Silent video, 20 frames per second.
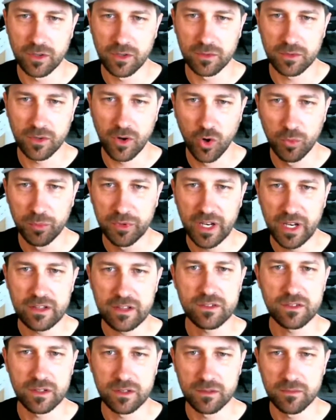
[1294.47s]

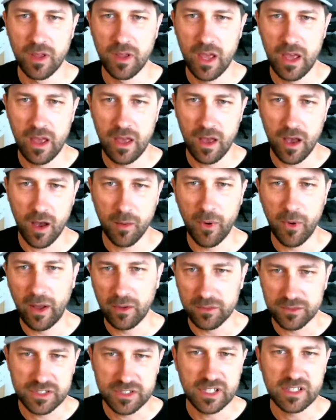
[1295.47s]
culminates in
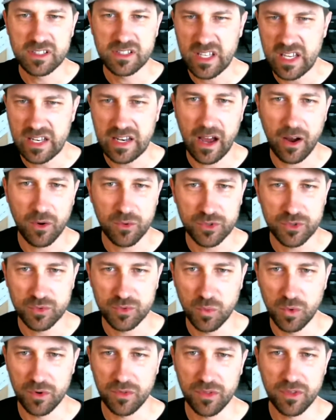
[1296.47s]
about 16 hours
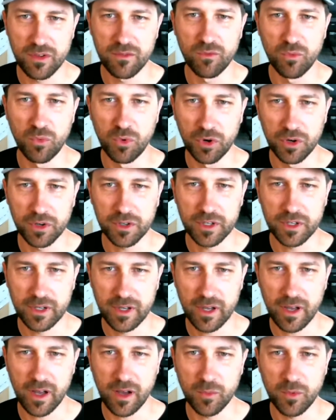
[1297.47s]
worth of work
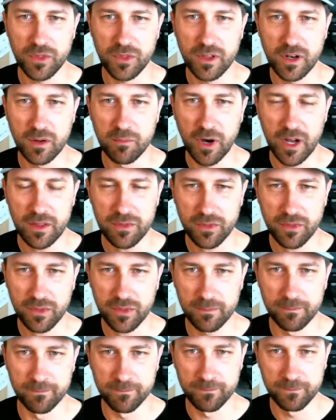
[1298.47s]
within a month.
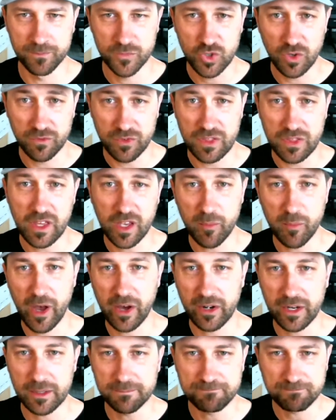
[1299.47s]
So if you think
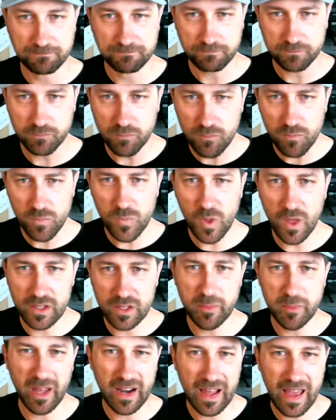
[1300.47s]
about it,
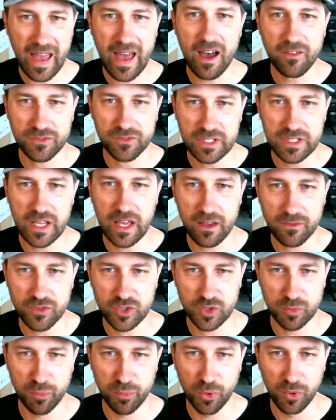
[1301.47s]
that's about a half
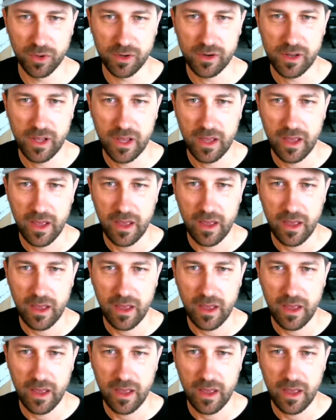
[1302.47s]
day of support